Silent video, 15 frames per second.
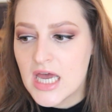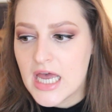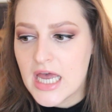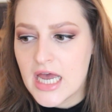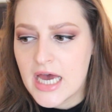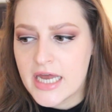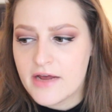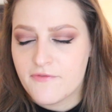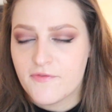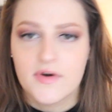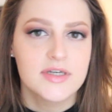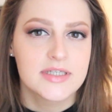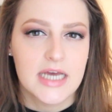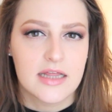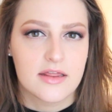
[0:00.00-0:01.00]
And at
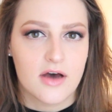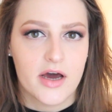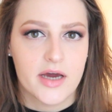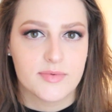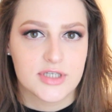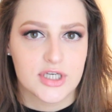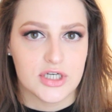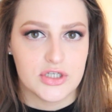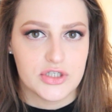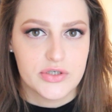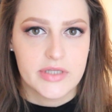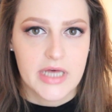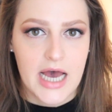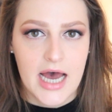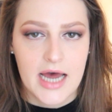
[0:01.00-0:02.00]
first I thought I was going to
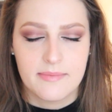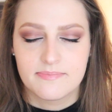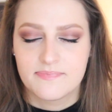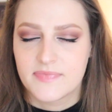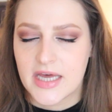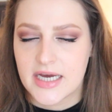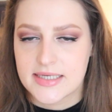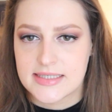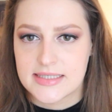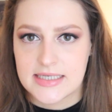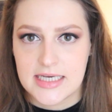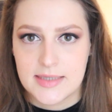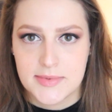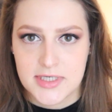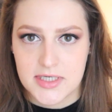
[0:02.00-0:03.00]
do that. That
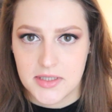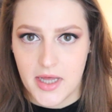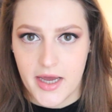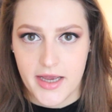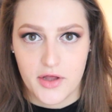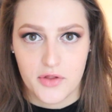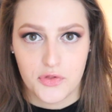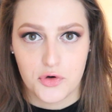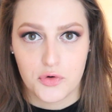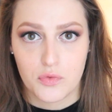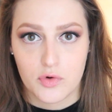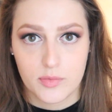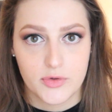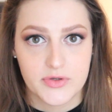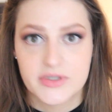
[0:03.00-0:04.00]
seemed like the
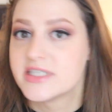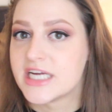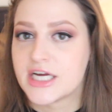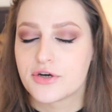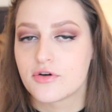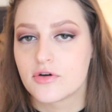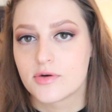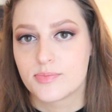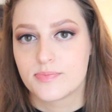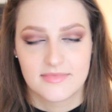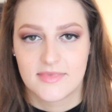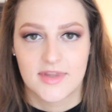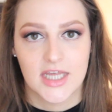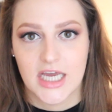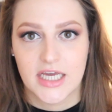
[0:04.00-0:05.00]
normal standard
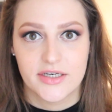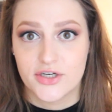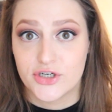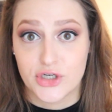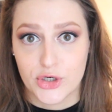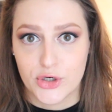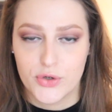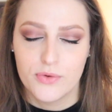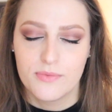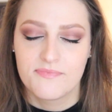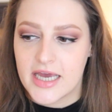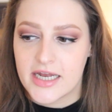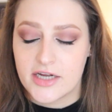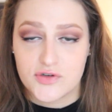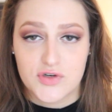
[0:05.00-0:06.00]
thing to do.
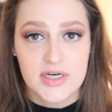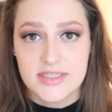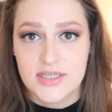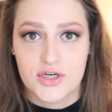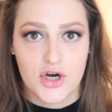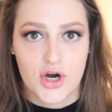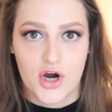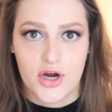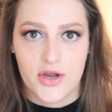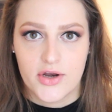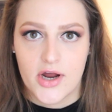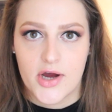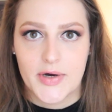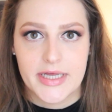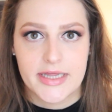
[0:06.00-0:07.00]
And I trusted her,
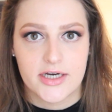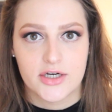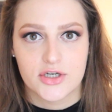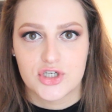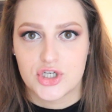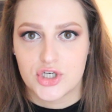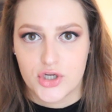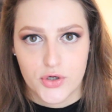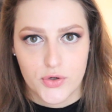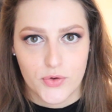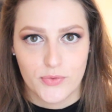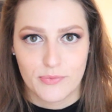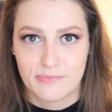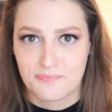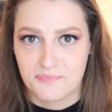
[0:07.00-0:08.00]
I thought she
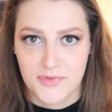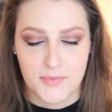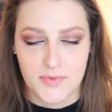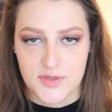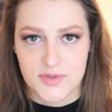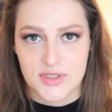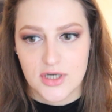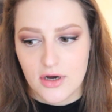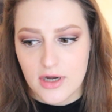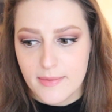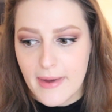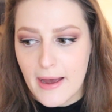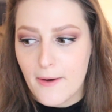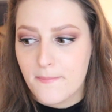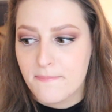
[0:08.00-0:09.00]
knew what she was talking
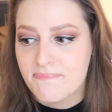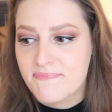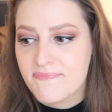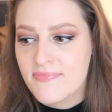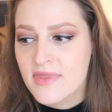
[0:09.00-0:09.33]
about.